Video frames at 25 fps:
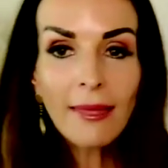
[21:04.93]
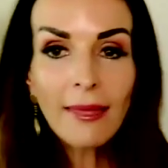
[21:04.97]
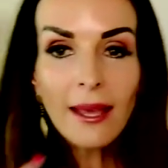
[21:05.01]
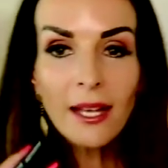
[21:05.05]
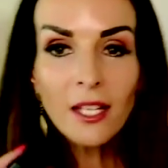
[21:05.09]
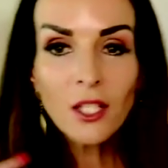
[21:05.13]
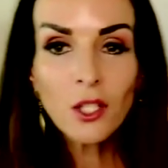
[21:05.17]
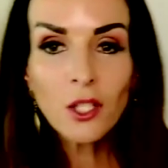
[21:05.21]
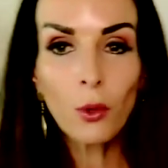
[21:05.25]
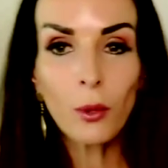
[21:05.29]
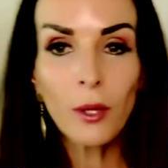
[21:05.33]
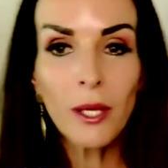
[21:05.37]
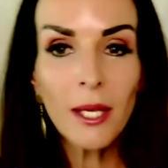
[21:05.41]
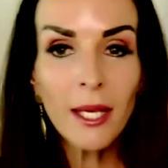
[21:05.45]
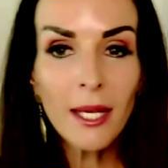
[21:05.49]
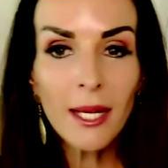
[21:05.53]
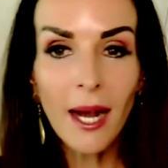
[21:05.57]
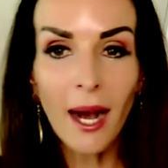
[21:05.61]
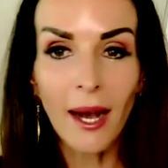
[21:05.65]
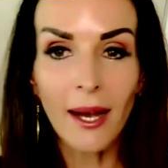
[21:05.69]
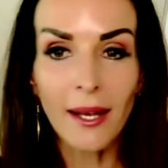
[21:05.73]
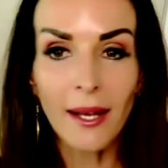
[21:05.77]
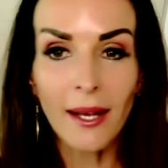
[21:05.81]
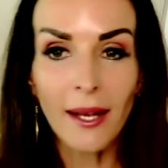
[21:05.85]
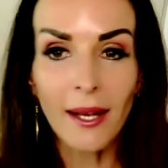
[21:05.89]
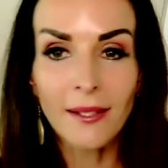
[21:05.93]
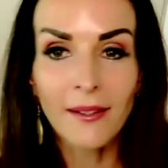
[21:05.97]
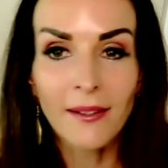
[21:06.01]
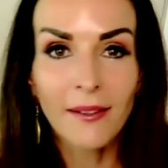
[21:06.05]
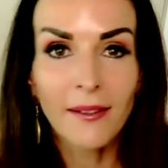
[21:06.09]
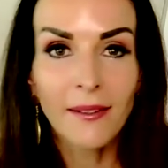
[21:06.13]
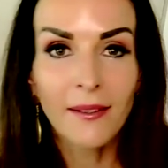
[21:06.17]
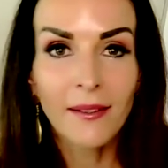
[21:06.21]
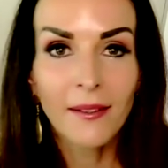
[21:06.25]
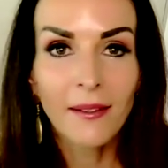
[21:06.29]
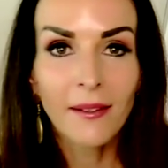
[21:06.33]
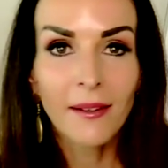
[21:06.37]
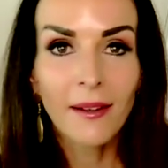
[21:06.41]
And that's your e-guide.
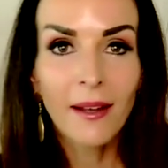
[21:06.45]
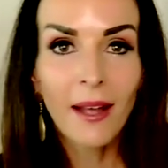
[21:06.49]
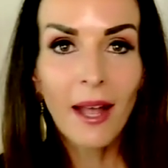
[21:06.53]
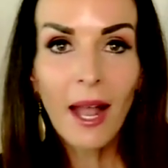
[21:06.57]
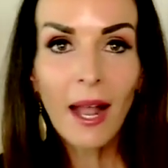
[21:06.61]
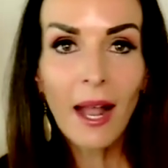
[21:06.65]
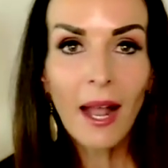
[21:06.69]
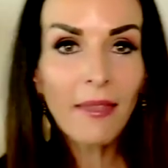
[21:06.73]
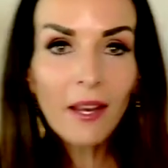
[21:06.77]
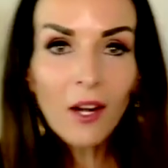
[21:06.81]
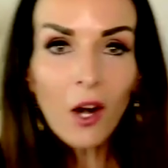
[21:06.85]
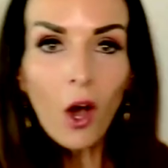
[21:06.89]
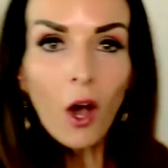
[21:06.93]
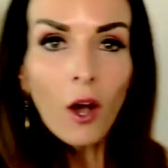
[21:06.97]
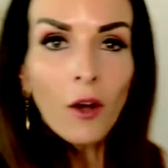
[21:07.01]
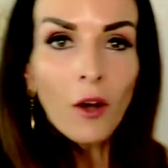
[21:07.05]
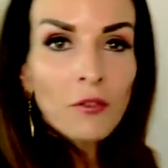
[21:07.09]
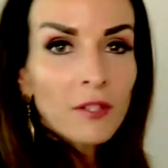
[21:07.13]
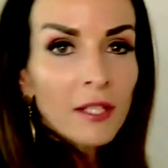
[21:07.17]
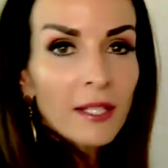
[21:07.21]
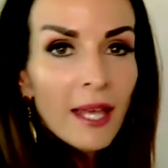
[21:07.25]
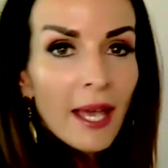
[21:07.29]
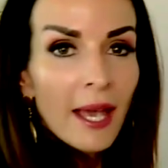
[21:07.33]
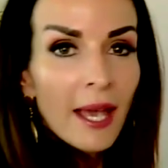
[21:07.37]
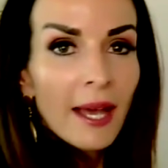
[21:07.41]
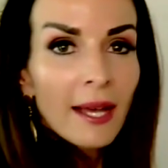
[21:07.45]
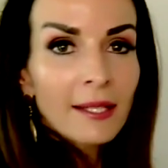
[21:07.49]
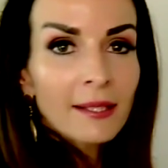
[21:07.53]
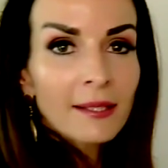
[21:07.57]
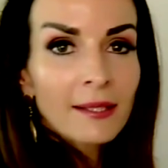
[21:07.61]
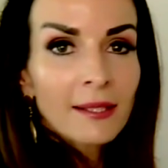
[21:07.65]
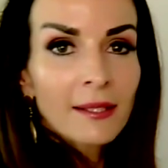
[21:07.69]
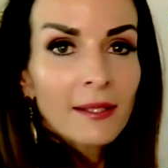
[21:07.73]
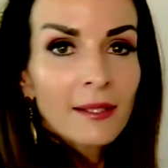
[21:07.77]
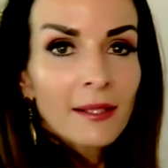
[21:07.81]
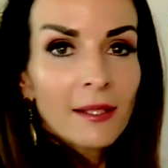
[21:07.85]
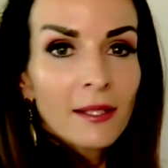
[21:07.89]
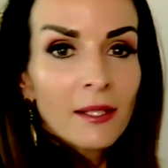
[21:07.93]
And then after
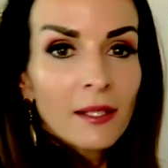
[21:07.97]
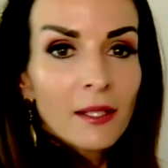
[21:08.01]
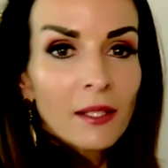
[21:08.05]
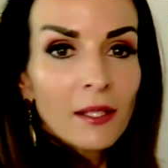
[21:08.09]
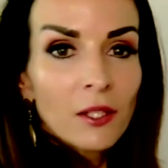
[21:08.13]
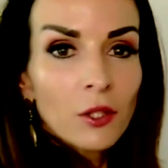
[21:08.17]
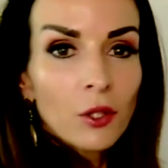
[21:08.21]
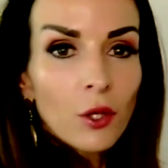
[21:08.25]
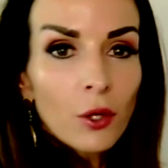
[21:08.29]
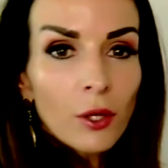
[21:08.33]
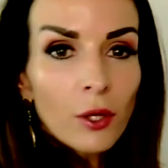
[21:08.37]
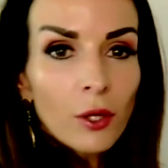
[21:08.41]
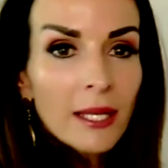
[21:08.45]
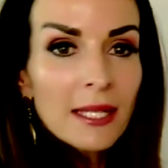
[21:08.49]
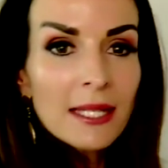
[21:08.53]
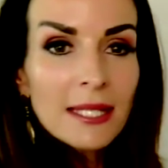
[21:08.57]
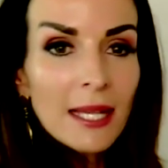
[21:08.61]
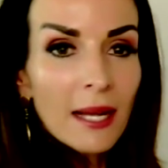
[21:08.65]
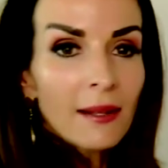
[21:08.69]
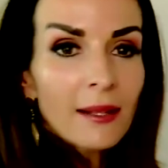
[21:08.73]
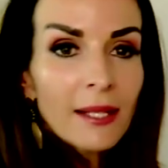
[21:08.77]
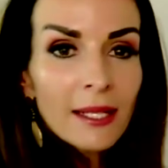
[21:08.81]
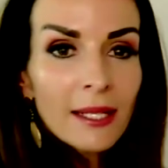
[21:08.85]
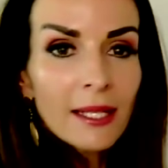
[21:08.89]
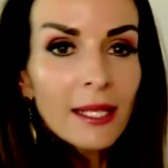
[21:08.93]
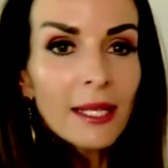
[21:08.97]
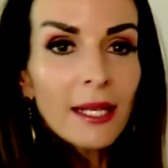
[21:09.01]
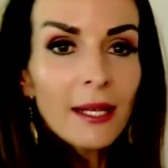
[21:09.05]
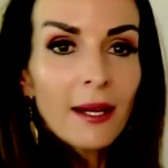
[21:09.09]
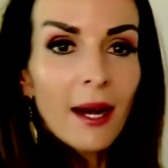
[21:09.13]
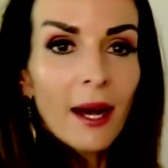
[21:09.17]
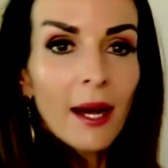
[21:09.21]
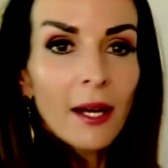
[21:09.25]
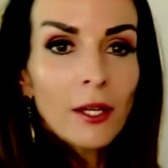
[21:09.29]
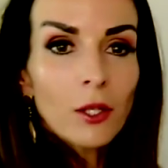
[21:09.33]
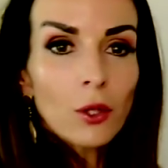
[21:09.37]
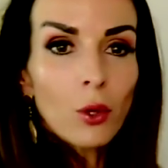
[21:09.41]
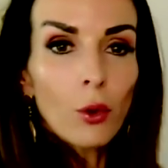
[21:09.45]
that, you can sell that
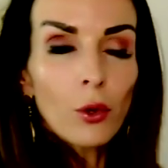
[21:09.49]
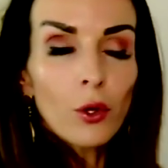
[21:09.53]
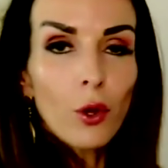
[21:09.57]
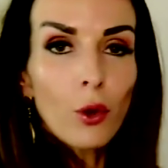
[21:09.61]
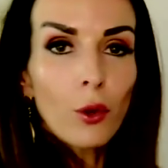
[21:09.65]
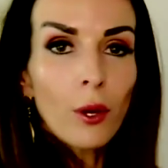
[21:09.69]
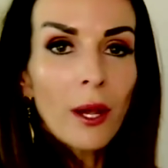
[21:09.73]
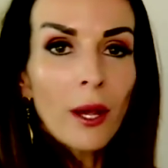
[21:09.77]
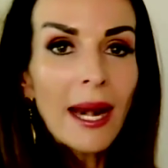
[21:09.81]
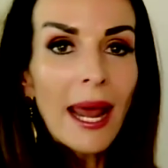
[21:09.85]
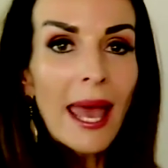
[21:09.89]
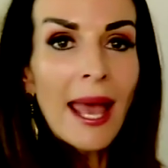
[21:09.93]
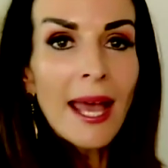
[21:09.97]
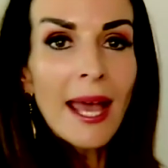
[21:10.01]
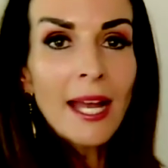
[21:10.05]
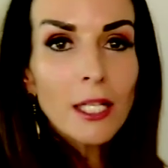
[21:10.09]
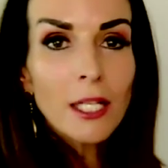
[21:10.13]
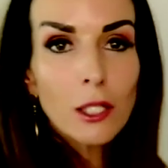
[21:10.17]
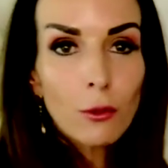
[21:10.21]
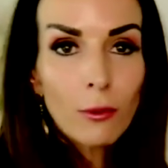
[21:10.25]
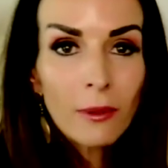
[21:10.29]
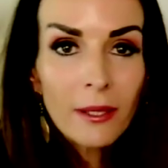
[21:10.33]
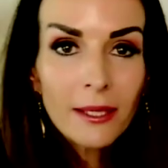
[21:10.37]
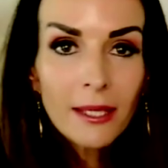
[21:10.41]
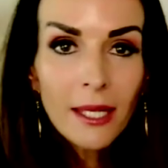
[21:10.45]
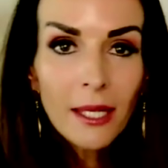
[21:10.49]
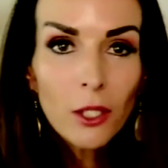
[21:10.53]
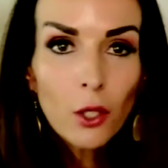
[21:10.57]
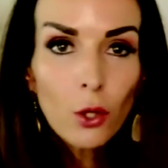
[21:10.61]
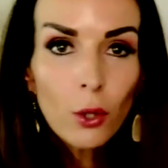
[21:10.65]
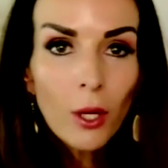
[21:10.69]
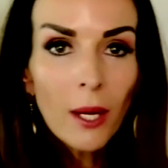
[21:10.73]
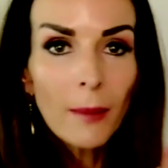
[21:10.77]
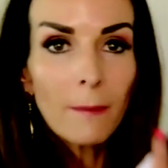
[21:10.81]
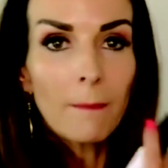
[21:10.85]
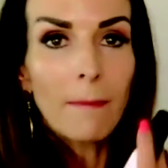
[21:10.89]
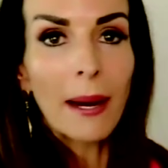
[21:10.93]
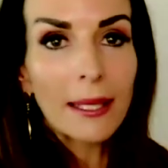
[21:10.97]
e-guide or you can add to it and
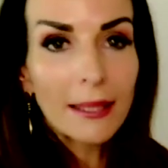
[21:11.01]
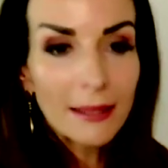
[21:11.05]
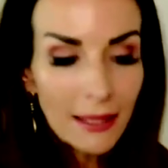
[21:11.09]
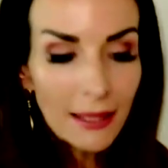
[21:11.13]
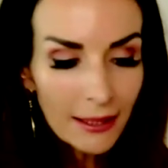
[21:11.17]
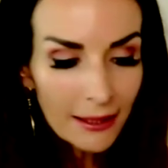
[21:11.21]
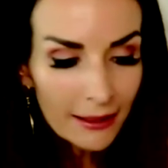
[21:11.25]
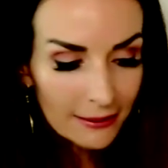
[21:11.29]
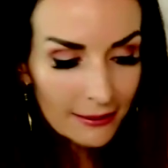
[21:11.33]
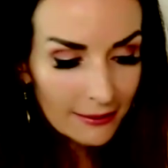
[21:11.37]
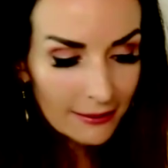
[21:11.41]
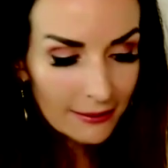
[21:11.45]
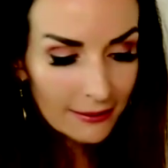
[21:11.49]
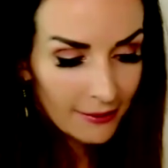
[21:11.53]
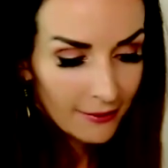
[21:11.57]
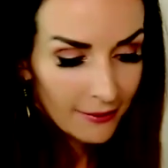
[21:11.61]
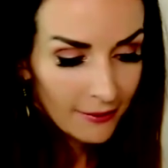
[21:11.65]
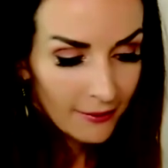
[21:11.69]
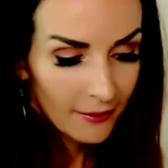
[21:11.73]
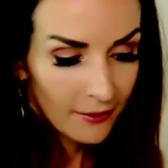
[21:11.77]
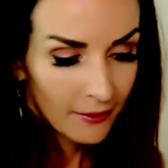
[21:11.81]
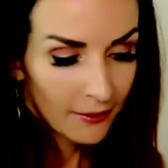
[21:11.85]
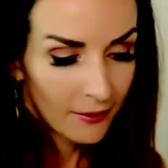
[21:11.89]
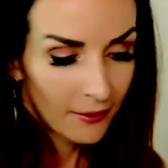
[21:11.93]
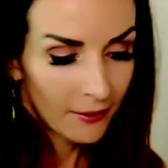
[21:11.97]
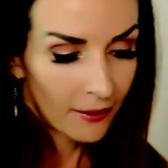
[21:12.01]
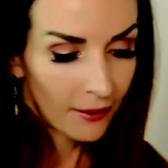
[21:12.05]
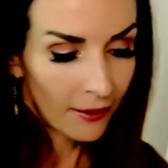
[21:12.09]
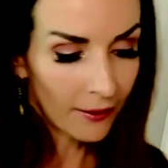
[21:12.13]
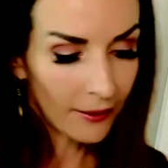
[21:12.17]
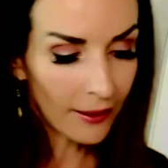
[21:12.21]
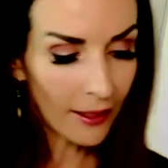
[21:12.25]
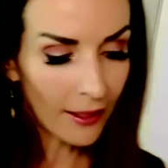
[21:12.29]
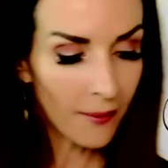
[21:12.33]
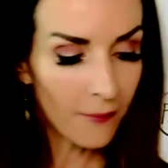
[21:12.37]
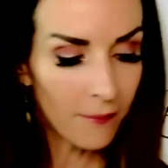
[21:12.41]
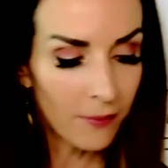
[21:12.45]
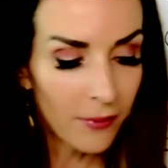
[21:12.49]
you can bundle it.
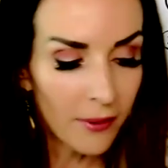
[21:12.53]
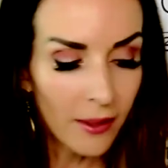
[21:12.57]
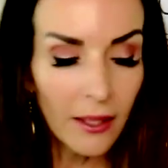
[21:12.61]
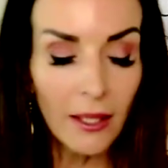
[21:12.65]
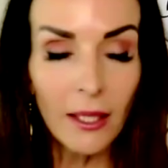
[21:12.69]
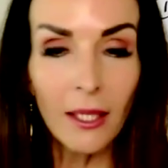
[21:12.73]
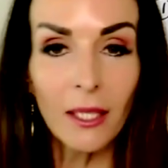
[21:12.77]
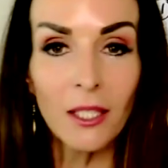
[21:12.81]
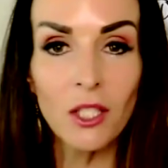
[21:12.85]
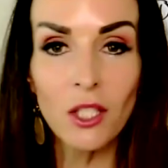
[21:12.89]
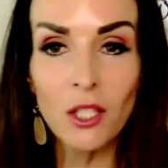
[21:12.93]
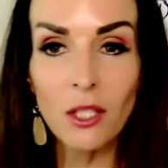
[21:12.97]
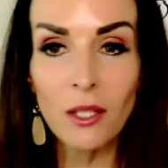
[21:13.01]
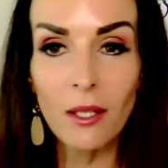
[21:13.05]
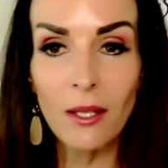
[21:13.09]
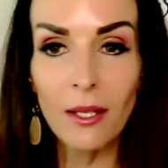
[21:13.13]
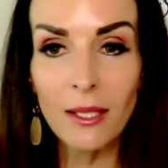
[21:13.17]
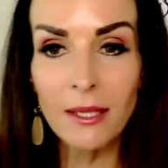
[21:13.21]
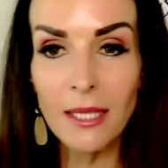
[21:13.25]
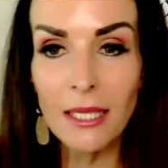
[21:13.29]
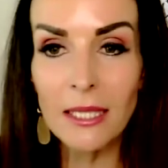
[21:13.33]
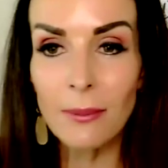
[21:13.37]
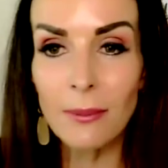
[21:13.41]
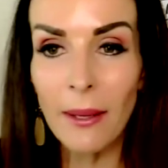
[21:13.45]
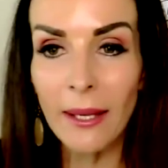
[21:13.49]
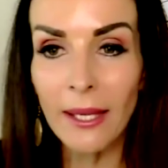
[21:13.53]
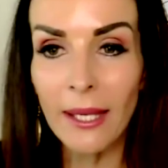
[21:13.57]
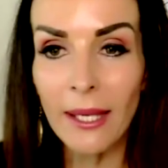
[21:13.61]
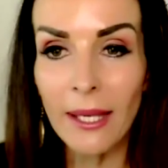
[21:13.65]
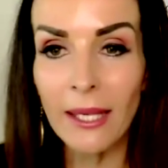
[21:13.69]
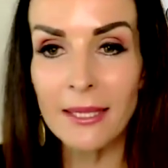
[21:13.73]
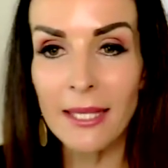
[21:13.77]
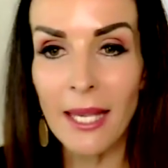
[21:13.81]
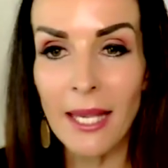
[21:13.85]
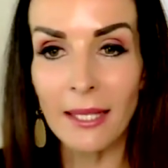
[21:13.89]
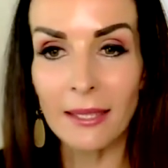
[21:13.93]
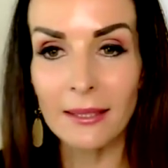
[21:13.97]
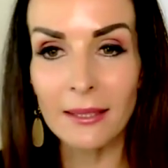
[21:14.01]
Okay? Is this
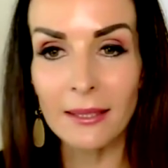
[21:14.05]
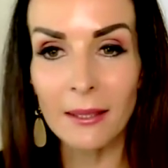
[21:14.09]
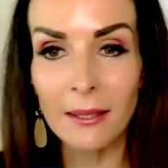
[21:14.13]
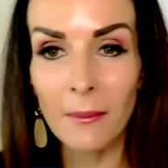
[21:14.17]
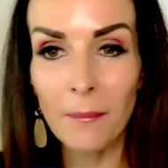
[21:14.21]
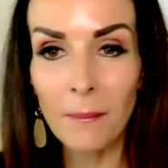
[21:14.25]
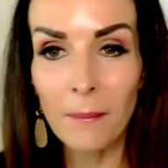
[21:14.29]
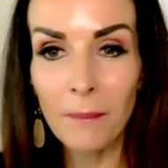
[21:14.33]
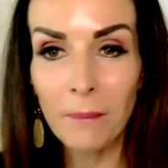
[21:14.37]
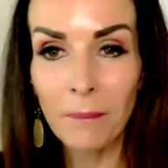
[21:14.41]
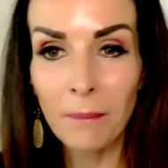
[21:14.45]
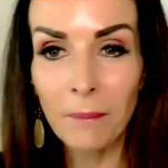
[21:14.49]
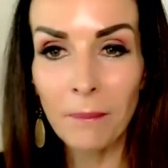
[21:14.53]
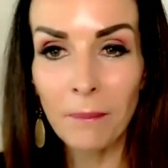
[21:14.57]
making sense?